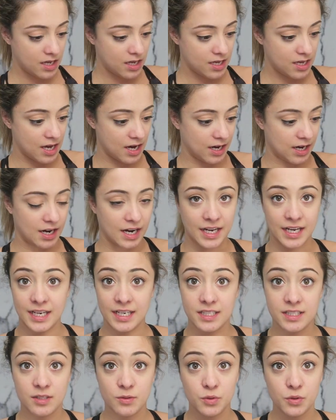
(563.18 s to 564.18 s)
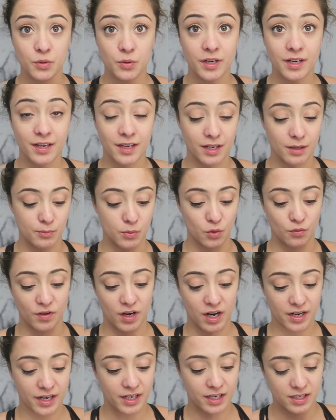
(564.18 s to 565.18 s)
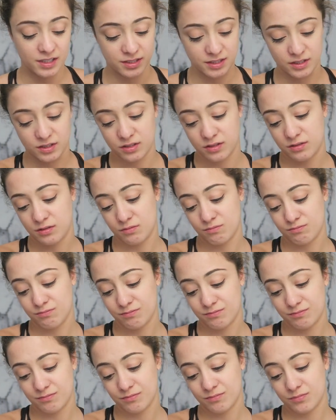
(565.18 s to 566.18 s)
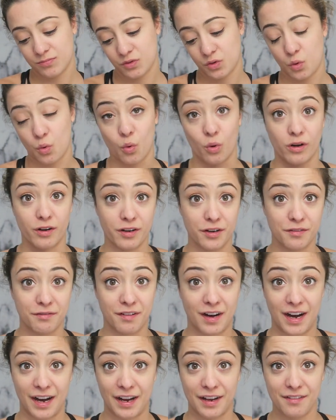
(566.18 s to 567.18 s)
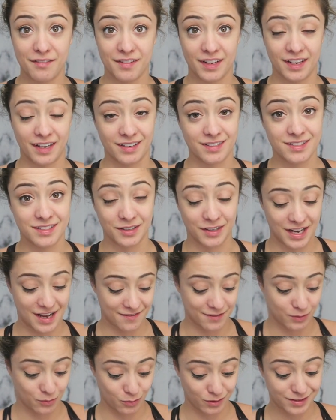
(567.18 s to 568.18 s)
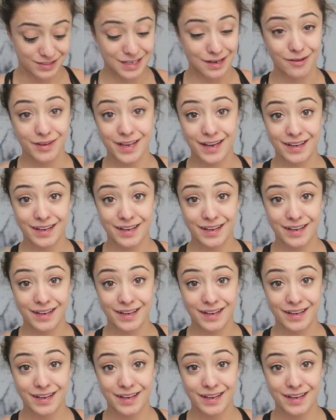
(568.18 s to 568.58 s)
yeah, I need to get a move on it because it's quarter to five and I still haven't worked out